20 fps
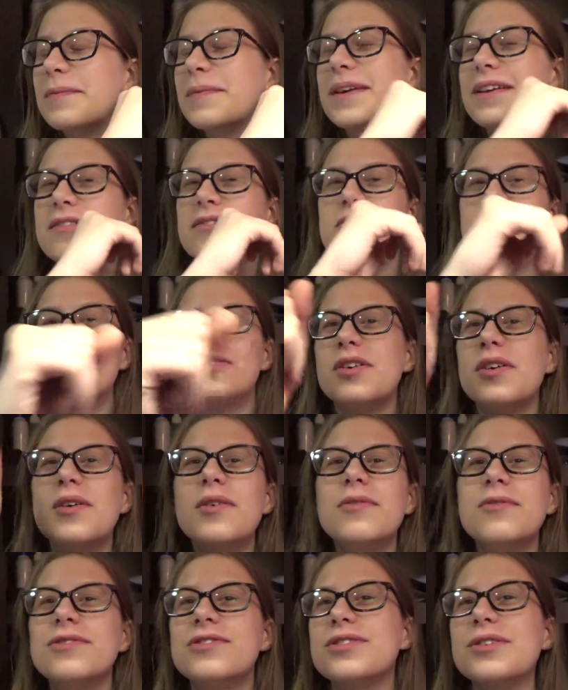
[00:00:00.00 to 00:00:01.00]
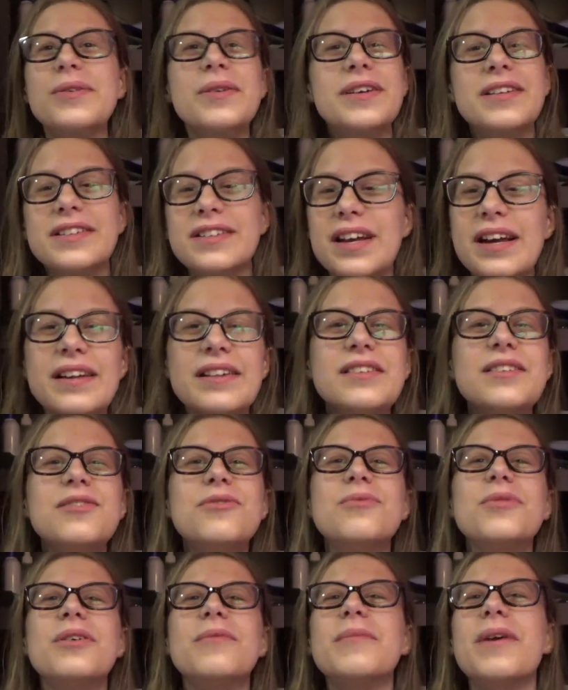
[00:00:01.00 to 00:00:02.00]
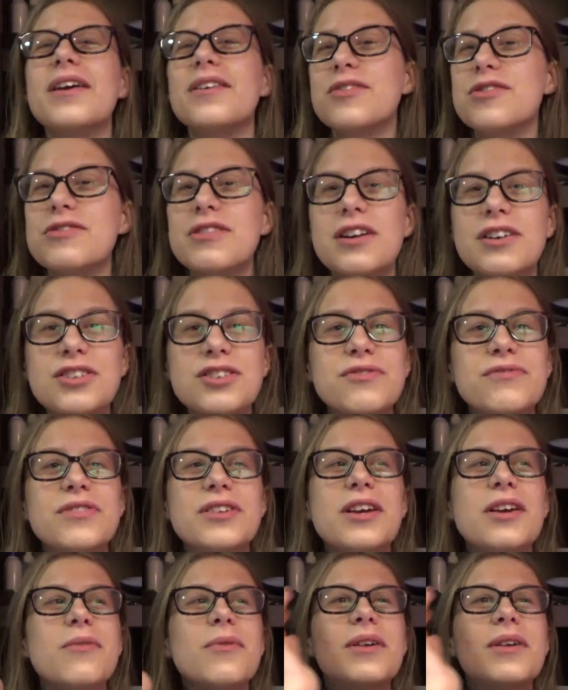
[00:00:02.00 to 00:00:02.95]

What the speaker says: being so excited when my introduction video